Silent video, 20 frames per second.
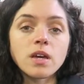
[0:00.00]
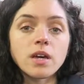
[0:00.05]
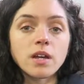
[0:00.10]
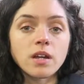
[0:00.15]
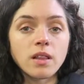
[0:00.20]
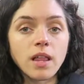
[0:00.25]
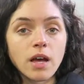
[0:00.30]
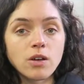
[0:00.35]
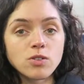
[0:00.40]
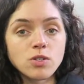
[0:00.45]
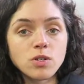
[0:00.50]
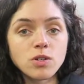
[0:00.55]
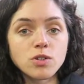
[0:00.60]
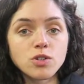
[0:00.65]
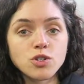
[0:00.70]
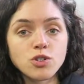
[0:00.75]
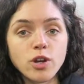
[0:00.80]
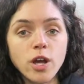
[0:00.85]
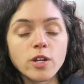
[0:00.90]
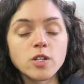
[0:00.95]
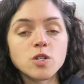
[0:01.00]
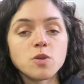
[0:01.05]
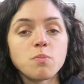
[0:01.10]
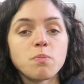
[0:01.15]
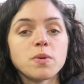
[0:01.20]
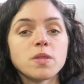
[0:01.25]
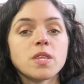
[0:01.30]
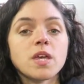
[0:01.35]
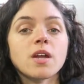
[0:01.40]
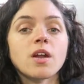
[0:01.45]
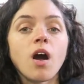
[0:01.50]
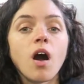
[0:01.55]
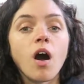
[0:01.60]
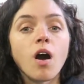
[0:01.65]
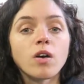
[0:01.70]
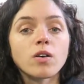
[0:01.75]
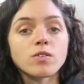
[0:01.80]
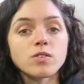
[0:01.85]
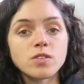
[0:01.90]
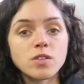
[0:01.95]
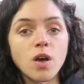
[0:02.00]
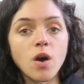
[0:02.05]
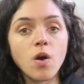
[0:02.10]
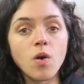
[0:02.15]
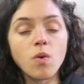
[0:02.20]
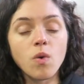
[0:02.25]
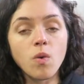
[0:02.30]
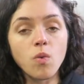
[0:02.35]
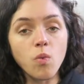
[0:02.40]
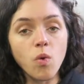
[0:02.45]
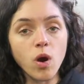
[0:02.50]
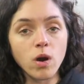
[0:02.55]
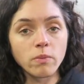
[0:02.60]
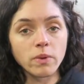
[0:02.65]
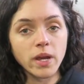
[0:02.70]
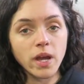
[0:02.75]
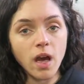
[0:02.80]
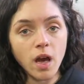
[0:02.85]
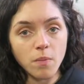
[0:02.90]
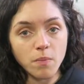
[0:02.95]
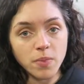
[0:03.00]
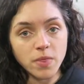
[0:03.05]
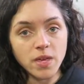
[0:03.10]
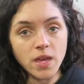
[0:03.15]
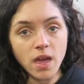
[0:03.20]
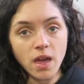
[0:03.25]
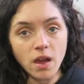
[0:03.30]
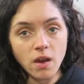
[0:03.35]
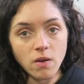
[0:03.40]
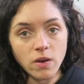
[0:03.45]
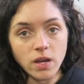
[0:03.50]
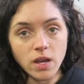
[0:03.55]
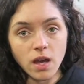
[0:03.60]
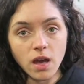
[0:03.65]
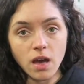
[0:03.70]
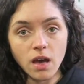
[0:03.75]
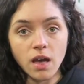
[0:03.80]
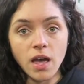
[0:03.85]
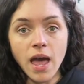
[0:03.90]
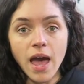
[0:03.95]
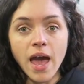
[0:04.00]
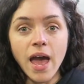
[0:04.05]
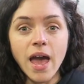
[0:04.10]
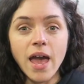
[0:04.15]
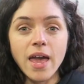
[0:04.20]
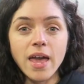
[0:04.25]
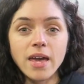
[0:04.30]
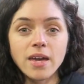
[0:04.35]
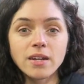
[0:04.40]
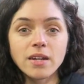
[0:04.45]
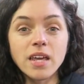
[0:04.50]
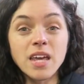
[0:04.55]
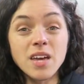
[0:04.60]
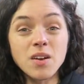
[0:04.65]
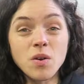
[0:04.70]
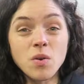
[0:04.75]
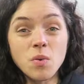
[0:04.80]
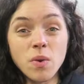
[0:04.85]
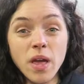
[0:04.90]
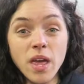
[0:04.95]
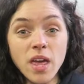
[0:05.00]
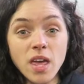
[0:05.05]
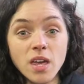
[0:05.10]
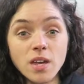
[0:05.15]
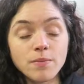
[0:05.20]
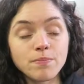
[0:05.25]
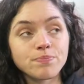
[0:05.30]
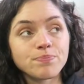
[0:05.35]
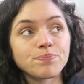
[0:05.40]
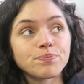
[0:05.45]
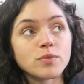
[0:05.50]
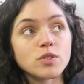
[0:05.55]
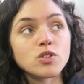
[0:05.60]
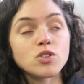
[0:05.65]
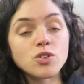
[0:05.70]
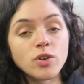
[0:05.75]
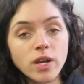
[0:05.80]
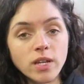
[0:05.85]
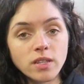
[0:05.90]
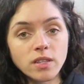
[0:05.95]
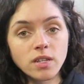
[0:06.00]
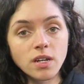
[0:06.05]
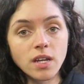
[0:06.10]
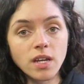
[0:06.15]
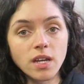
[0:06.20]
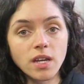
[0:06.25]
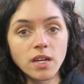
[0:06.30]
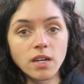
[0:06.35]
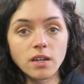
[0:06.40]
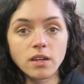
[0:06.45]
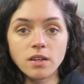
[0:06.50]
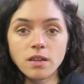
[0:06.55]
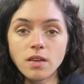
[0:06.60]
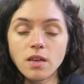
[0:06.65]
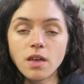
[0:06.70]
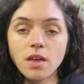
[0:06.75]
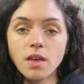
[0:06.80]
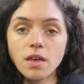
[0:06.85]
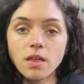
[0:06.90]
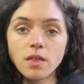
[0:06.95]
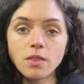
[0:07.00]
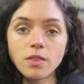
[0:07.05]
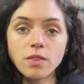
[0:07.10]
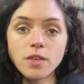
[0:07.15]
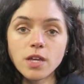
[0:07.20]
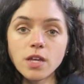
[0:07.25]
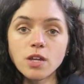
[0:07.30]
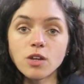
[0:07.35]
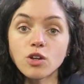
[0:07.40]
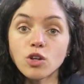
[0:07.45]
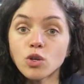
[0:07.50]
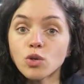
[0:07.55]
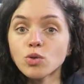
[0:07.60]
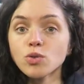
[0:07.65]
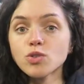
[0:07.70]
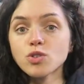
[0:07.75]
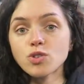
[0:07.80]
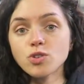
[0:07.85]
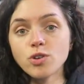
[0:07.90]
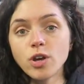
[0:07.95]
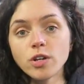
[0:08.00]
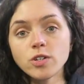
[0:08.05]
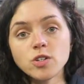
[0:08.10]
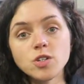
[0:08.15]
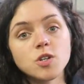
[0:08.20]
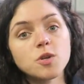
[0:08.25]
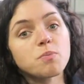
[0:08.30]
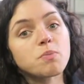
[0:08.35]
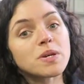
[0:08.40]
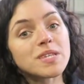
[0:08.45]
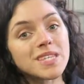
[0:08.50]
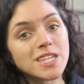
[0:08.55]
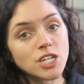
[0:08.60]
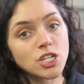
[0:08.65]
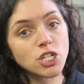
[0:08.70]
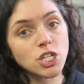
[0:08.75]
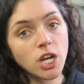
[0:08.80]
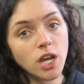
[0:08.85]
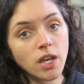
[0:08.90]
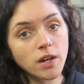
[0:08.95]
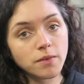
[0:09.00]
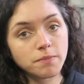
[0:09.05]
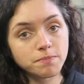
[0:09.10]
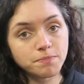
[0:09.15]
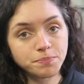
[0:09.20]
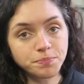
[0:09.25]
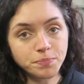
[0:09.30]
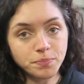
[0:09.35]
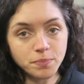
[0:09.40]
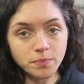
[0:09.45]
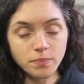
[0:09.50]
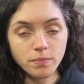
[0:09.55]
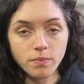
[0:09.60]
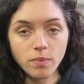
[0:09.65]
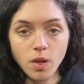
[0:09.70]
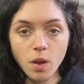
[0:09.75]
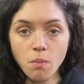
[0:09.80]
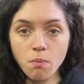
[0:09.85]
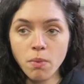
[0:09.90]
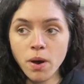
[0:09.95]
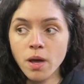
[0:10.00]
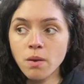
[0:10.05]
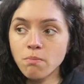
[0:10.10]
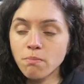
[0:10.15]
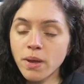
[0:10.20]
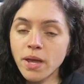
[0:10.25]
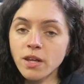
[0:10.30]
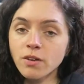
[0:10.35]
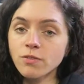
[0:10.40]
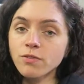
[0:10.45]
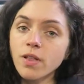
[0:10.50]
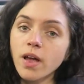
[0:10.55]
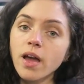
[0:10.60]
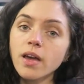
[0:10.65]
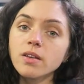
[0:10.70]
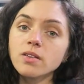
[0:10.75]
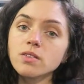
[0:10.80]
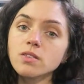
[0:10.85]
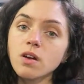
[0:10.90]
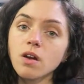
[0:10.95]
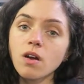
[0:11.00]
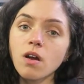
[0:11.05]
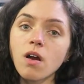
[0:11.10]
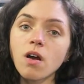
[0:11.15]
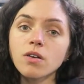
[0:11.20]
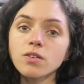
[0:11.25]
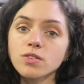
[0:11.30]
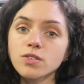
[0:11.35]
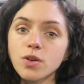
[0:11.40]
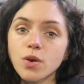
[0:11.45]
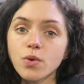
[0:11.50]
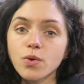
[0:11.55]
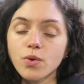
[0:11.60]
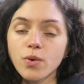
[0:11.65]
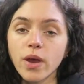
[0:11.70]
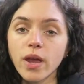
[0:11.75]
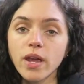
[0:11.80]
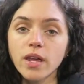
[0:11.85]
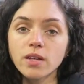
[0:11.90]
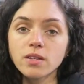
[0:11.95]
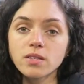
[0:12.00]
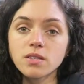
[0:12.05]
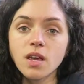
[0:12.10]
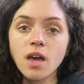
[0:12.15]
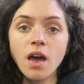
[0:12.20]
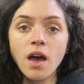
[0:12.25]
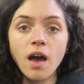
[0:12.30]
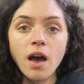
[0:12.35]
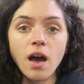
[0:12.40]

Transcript: it allows you to stretch, but then also warming up the area and in a way strengthening the new stretched position. But band flies are also great.